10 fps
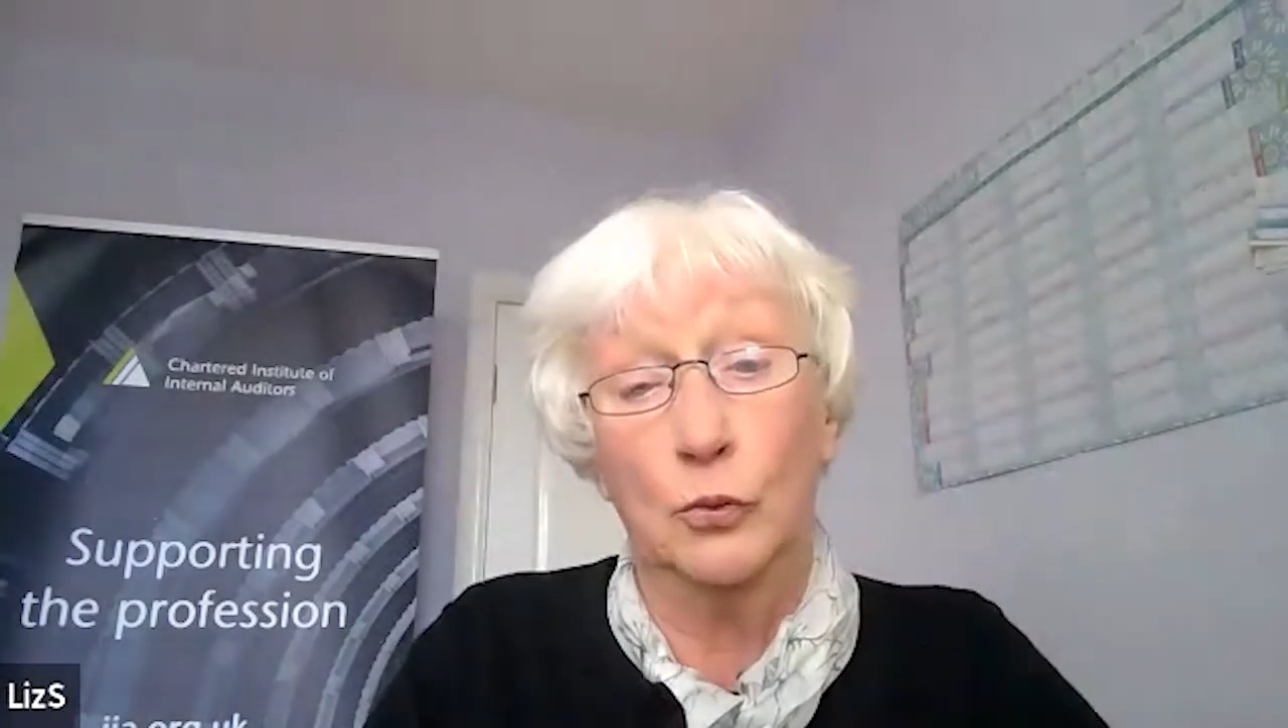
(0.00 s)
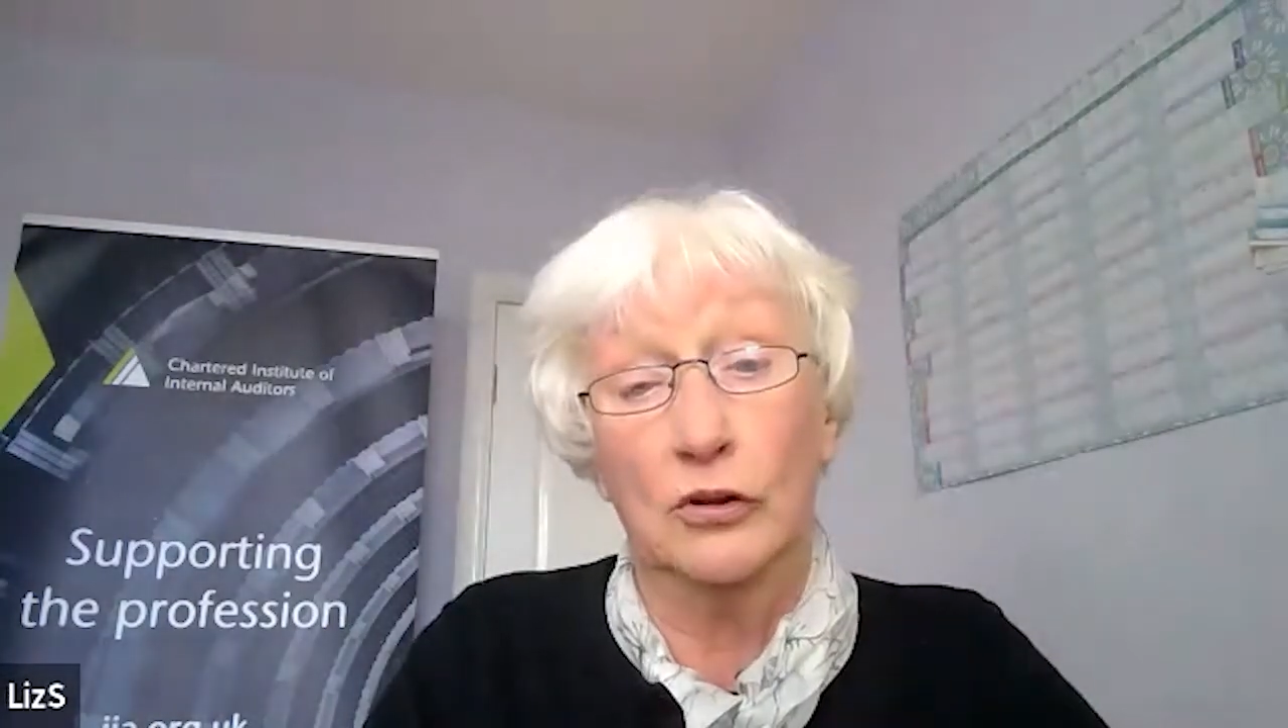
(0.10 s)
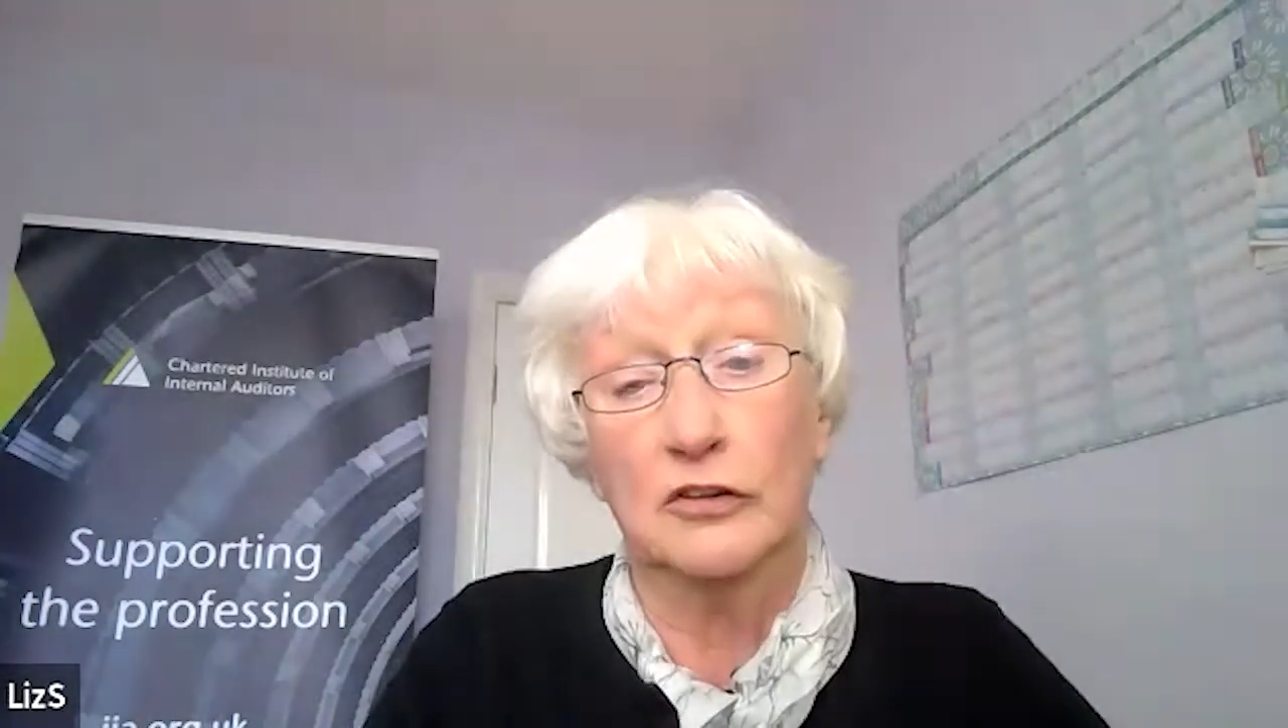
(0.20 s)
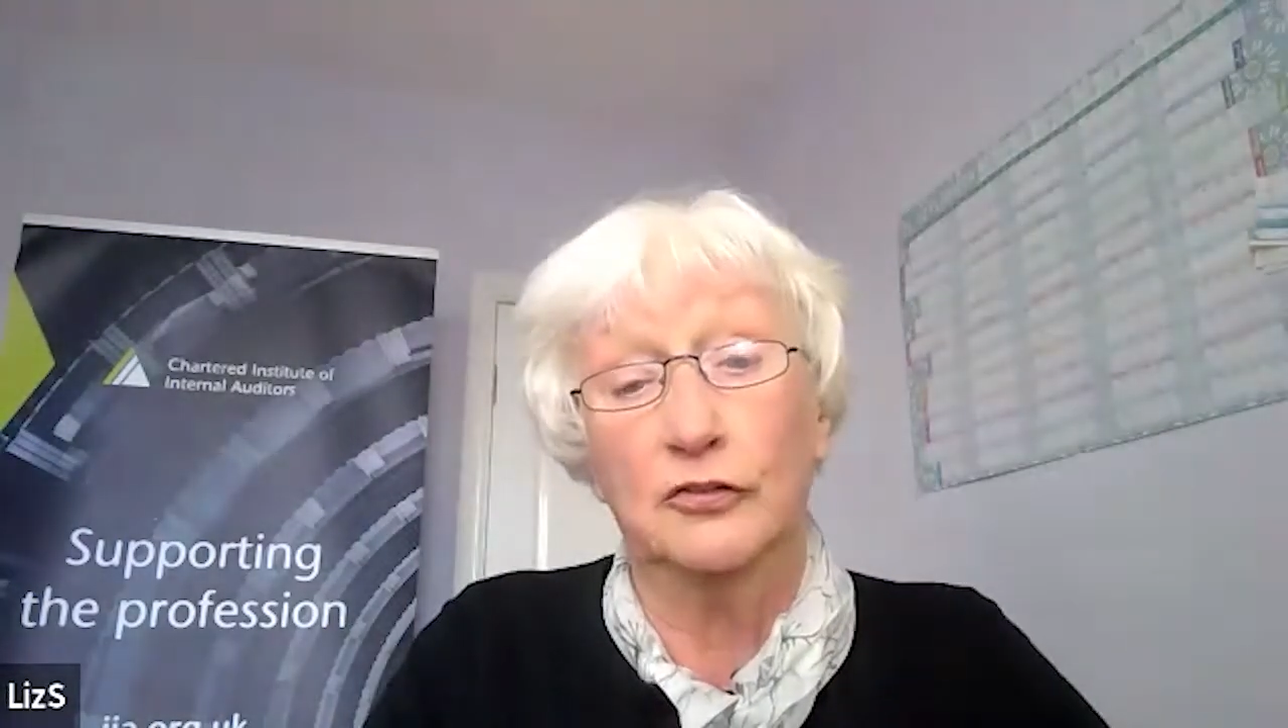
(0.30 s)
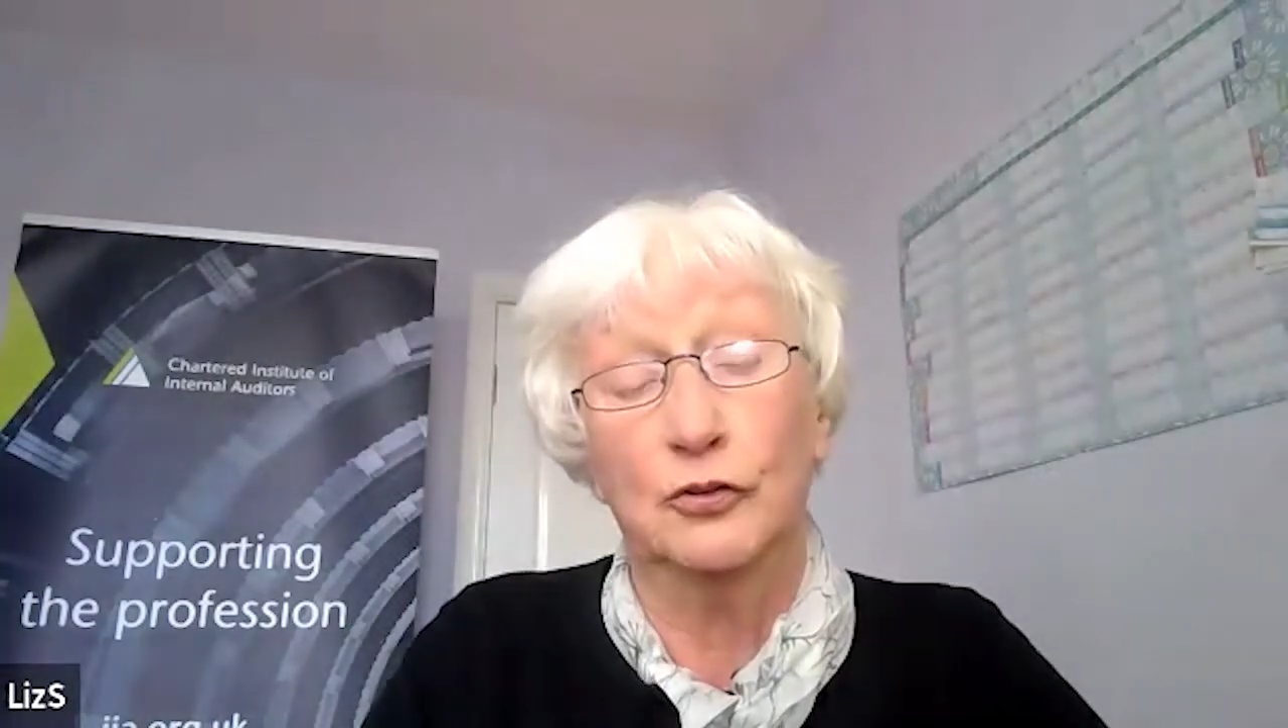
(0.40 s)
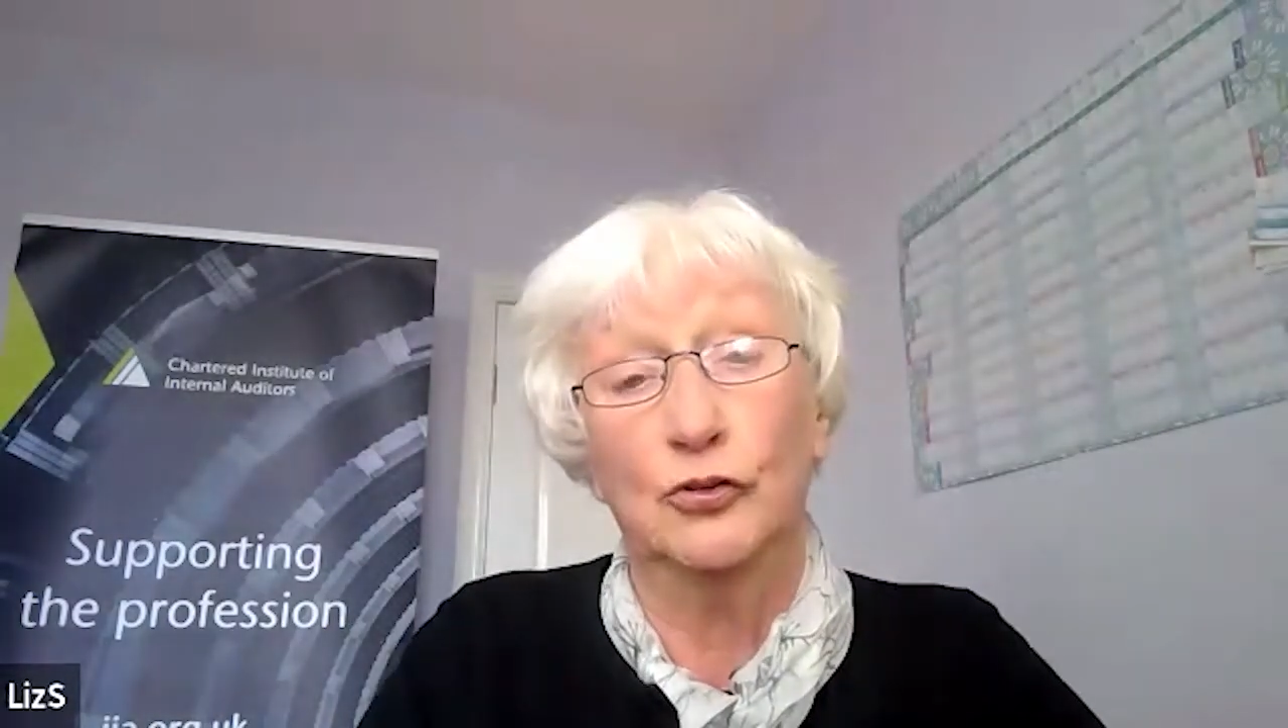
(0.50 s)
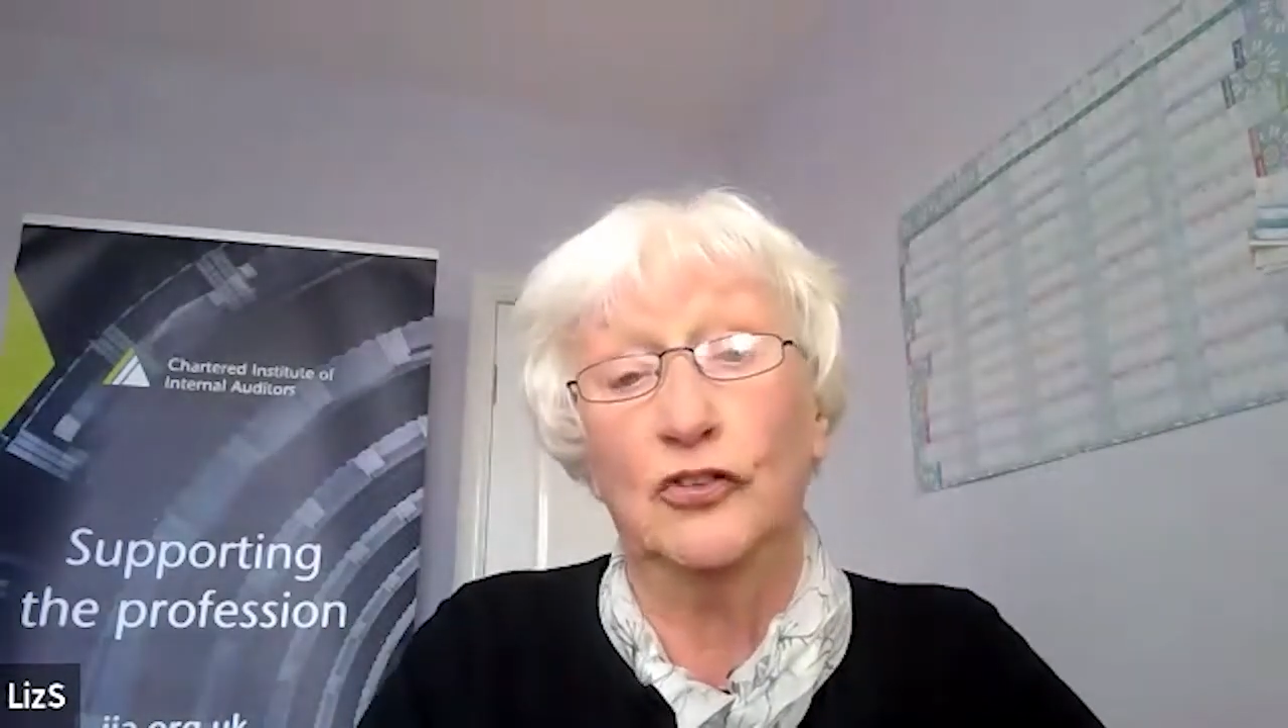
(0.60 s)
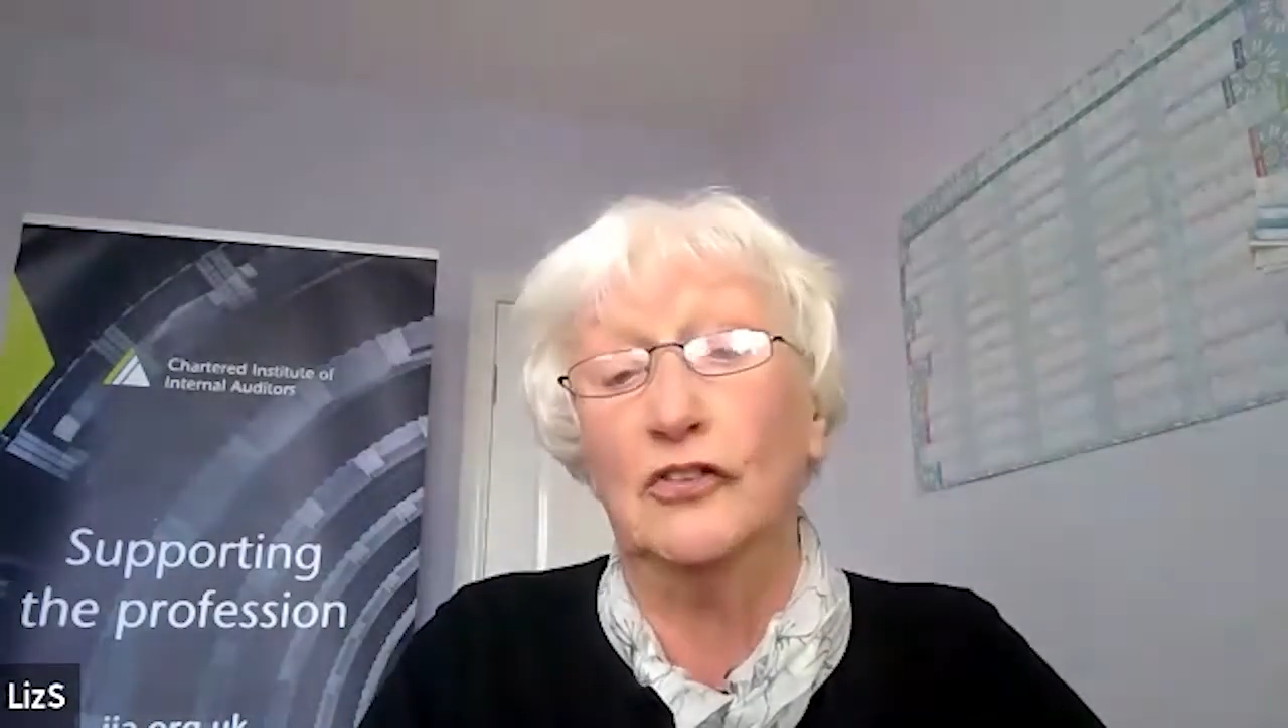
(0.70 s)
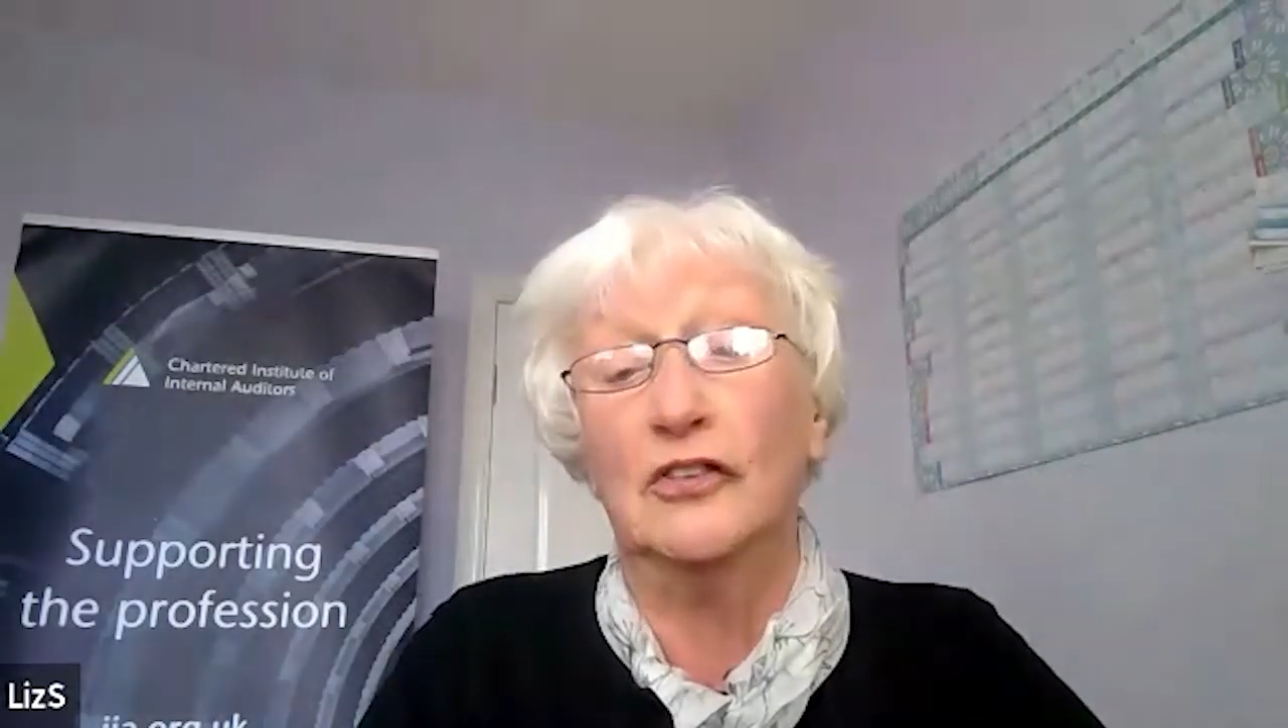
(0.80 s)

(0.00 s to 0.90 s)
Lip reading: workforces,